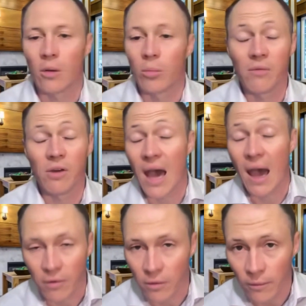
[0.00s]
don't believe you
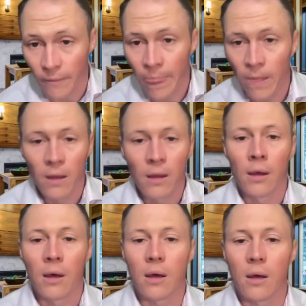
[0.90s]
have to.
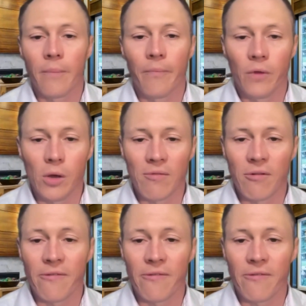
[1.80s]
You have a